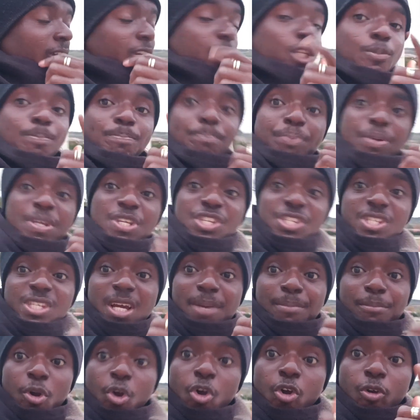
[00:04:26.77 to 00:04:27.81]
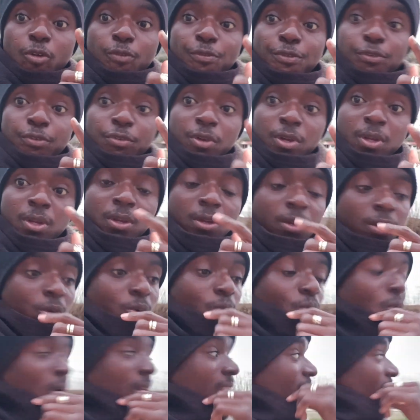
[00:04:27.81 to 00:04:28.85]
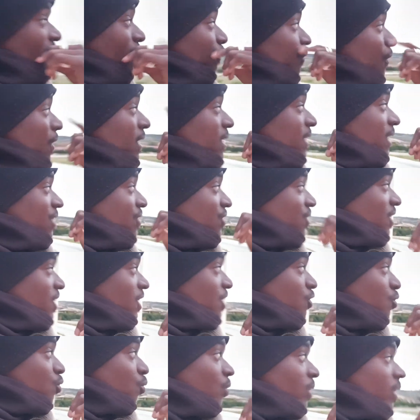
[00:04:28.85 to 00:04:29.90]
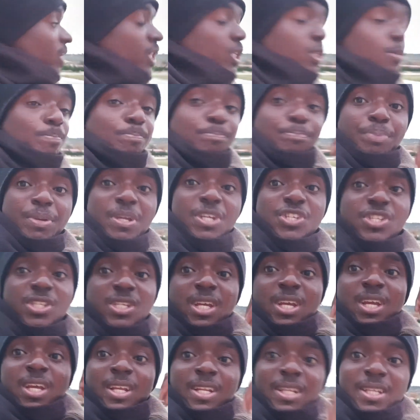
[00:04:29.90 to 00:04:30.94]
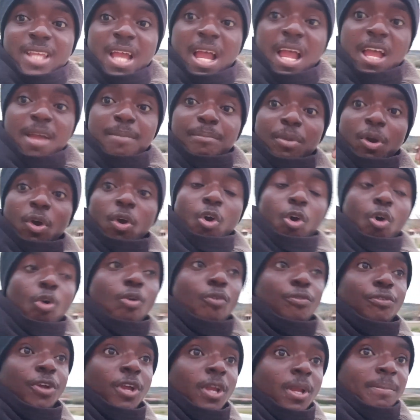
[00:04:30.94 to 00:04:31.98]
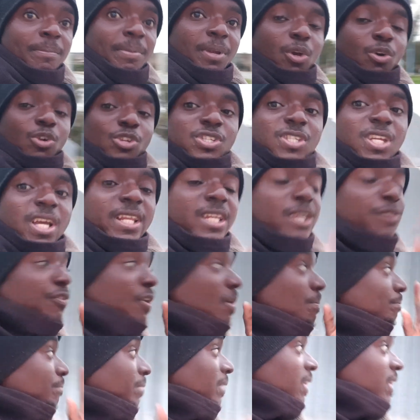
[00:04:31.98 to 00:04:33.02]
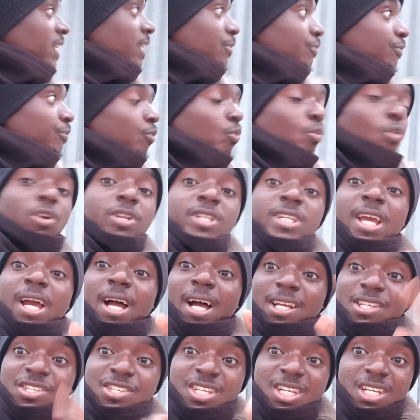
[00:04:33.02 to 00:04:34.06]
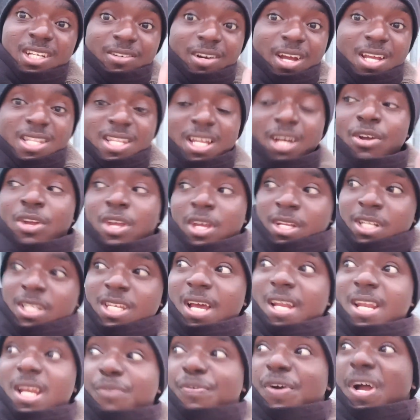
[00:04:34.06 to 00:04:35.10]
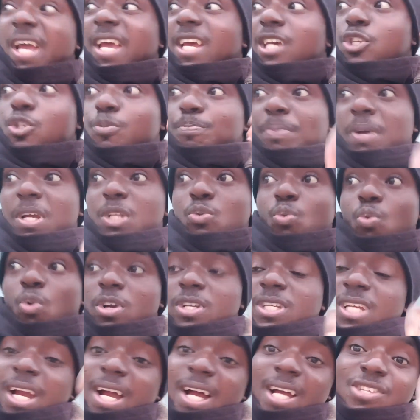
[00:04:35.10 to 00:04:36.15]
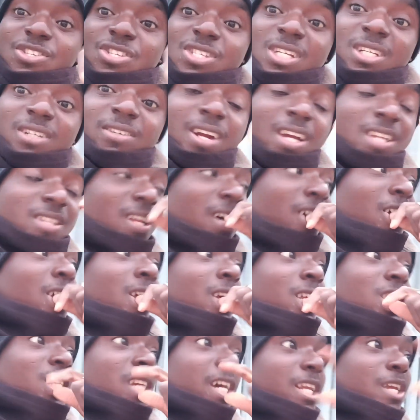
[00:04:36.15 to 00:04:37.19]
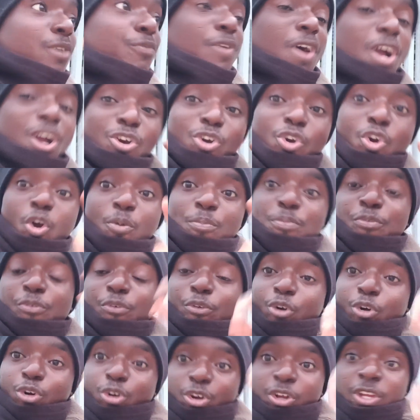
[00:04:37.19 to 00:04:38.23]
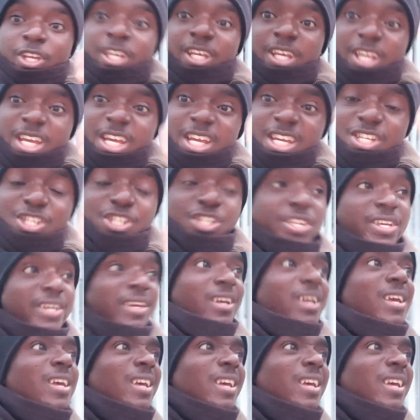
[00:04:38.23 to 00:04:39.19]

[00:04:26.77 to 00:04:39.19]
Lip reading: It pissed them off whenever they see you. It pissed them off because they never believe what they are seeing right now. They never expect what they are seeing right now. They never hope for it.